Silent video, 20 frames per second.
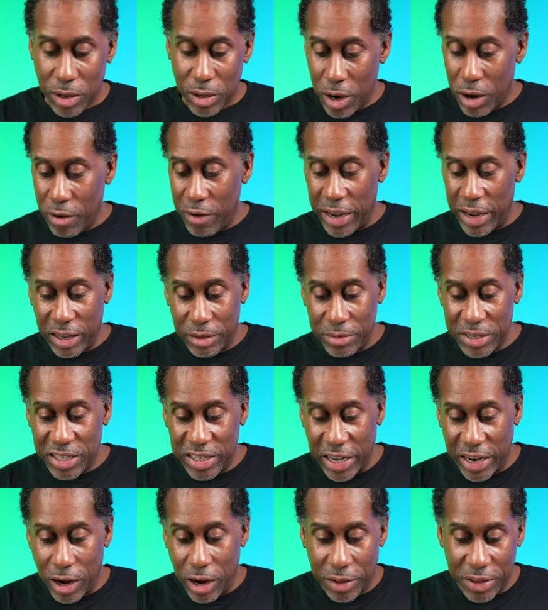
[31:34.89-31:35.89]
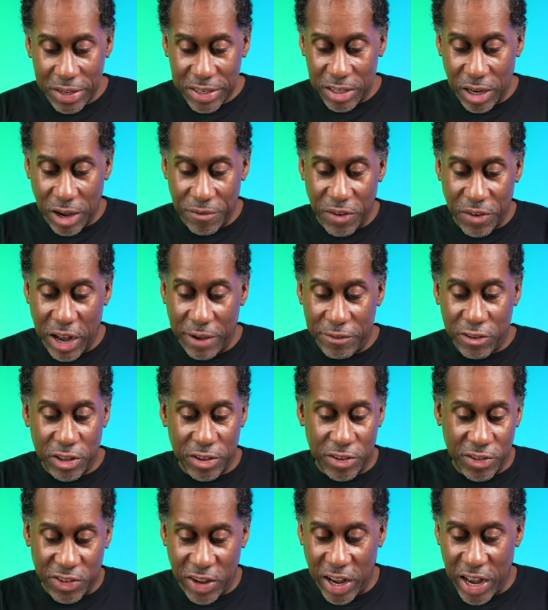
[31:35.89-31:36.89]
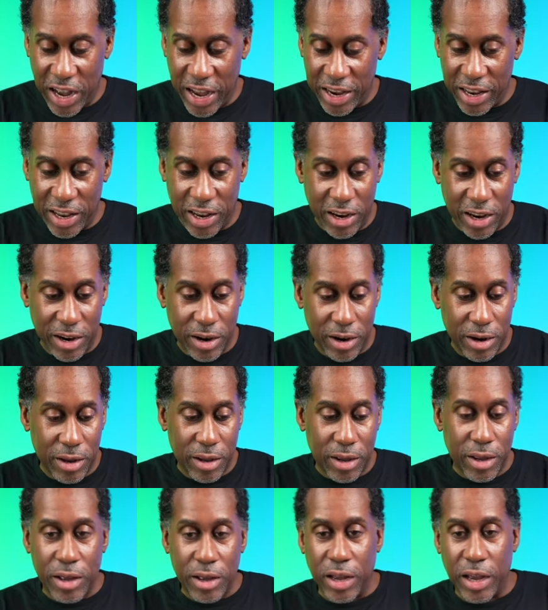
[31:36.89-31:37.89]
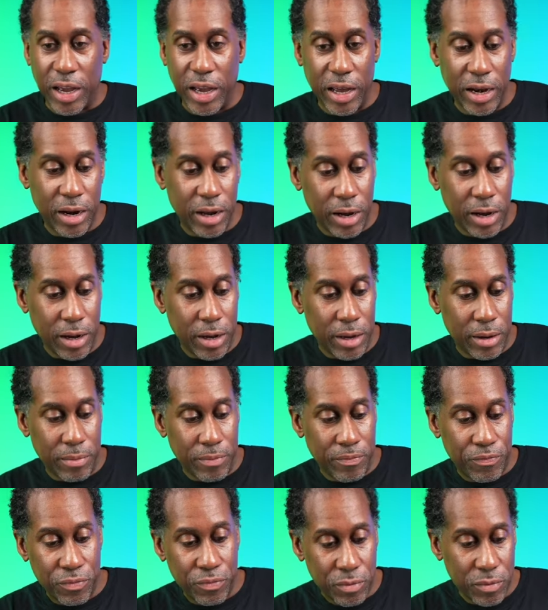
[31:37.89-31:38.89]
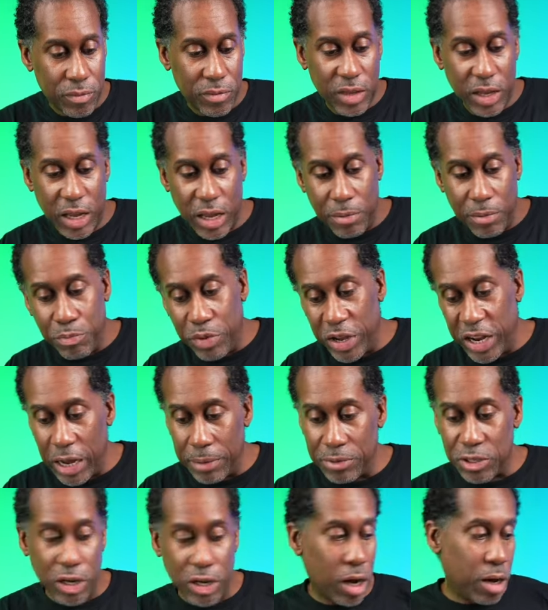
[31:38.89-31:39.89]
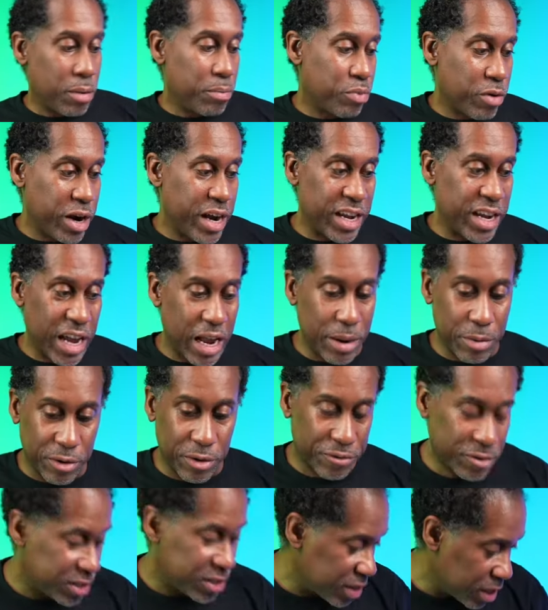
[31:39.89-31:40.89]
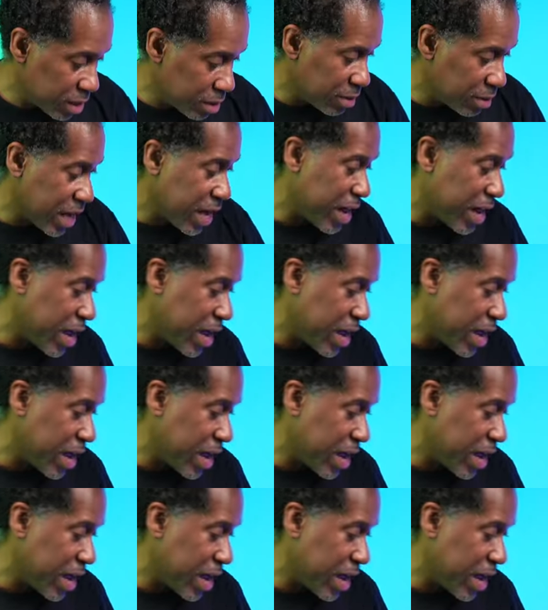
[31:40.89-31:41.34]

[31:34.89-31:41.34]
All right, let me set all this stuff off to the side here, and um, and big ups to UNBREAKcable for sending that